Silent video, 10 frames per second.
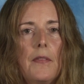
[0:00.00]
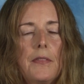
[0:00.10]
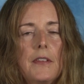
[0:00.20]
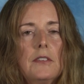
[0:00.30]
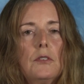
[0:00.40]

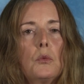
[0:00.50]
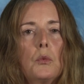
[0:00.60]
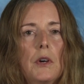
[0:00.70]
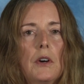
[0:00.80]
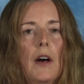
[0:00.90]
This
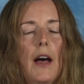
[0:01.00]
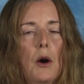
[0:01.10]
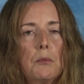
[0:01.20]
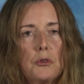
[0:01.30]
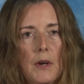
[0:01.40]
will
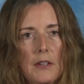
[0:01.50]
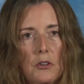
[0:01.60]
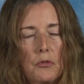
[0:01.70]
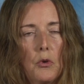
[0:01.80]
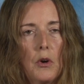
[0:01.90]
help
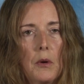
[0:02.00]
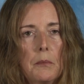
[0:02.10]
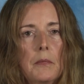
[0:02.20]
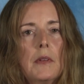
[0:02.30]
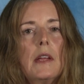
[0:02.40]

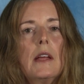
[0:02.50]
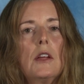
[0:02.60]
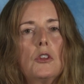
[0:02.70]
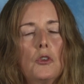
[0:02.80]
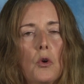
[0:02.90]
transform
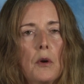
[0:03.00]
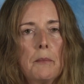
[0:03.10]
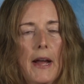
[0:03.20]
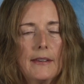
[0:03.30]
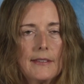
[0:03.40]
your
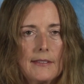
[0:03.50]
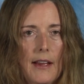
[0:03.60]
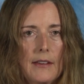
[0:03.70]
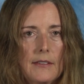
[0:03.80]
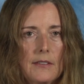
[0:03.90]

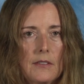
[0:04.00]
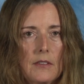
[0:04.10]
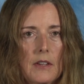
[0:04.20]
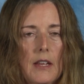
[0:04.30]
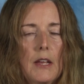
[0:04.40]
mindset.
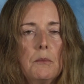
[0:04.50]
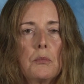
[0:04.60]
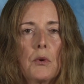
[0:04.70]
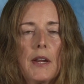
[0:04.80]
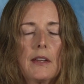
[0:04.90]
It
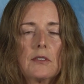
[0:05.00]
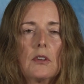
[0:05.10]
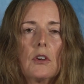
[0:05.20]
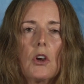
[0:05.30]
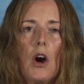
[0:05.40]
brings
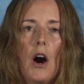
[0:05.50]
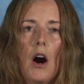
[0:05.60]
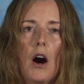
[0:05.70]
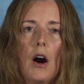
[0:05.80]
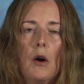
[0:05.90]

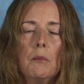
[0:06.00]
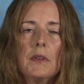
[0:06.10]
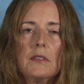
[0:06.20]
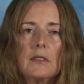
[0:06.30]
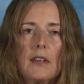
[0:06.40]
calm,
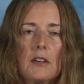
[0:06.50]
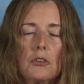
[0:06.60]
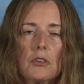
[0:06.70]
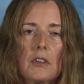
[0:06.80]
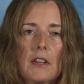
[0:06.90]

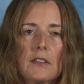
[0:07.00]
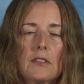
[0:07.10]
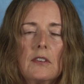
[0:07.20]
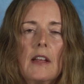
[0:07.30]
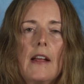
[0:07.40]

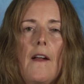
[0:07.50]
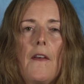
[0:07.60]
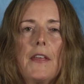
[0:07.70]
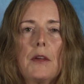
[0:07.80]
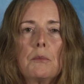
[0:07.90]
centeredness.
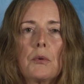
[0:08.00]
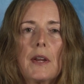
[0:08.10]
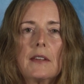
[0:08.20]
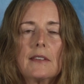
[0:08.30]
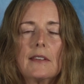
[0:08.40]
It
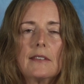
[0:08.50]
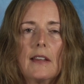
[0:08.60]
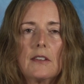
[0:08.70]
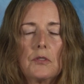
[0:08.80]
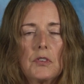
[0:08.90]
brings a sense of